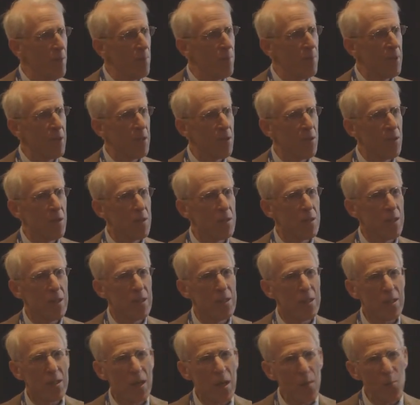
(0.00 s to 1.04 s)
Because
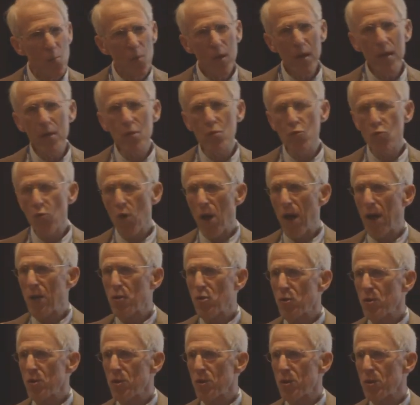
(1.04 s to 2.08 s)
in some ways,
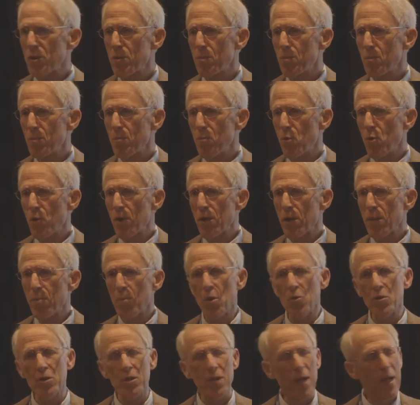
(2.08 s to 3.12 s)
Rogers, more than
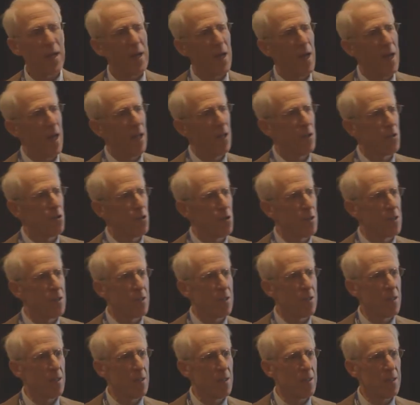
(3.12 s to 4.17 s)
most
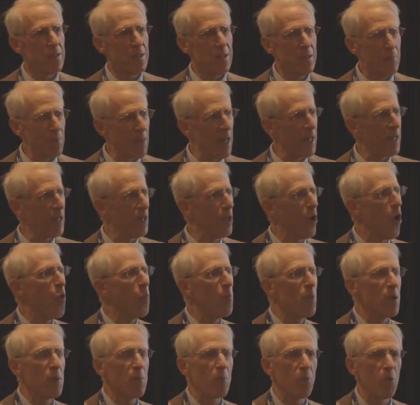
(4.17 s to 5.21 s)
psychologists, seemed like an
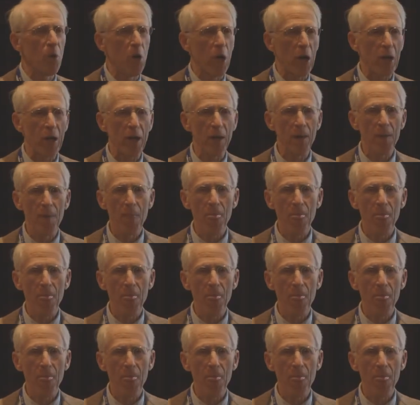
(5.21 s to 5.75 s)
open book.